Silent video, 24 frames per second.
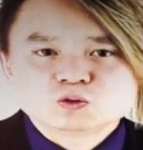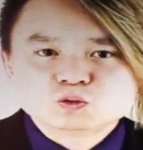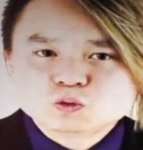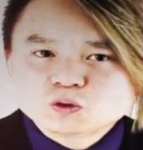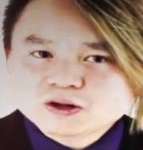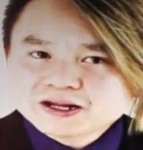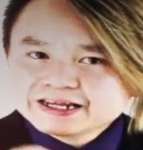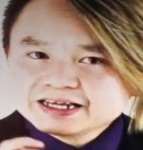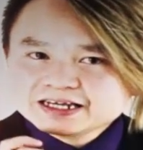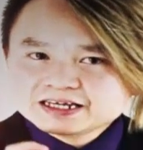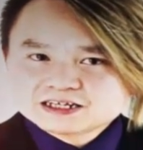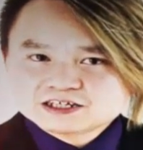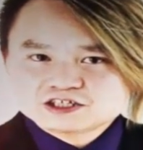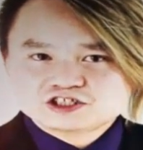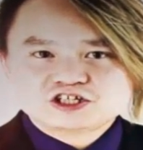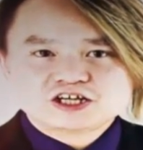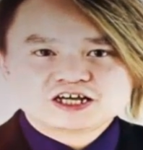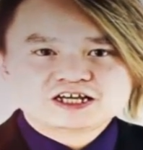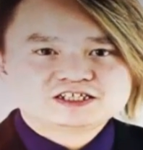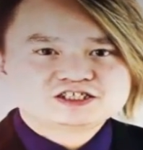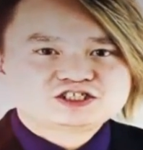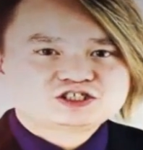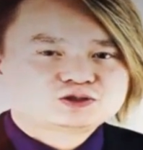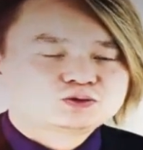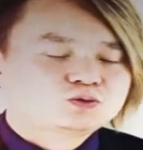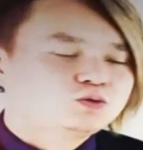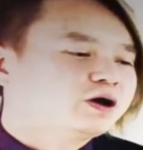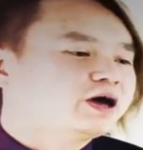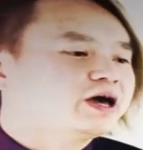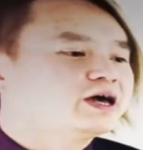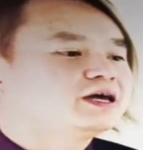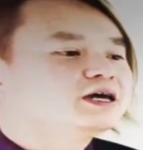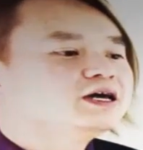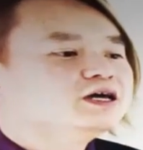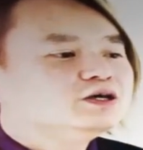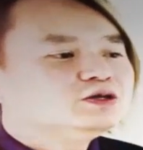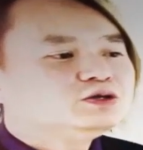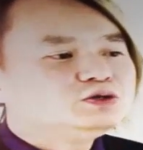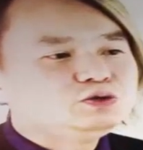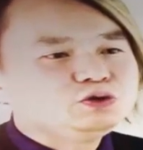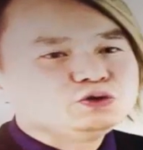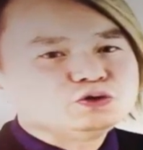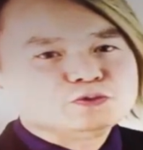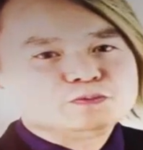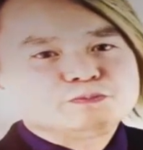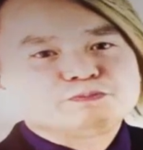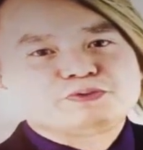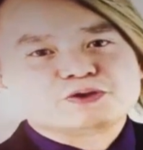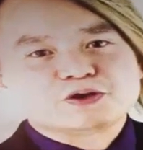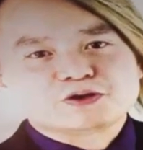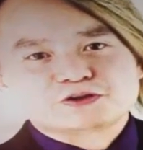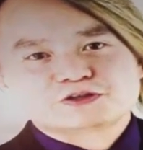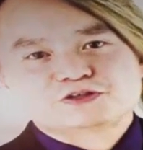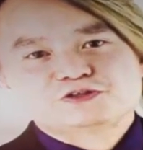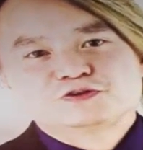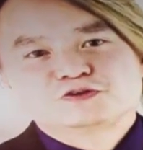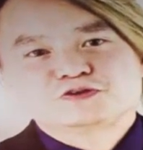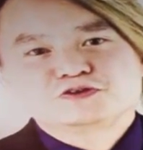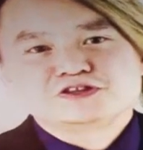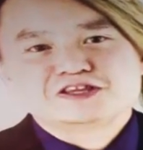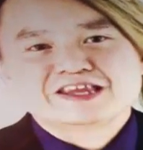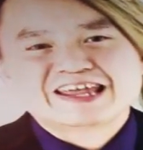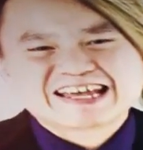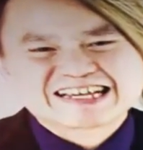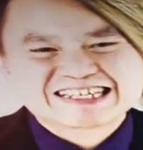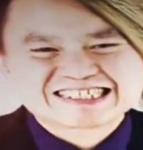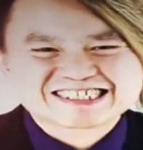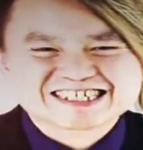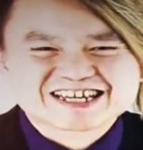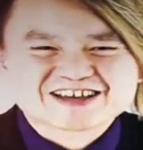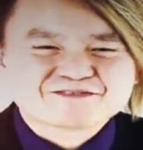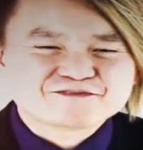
really gonna change the way you building your next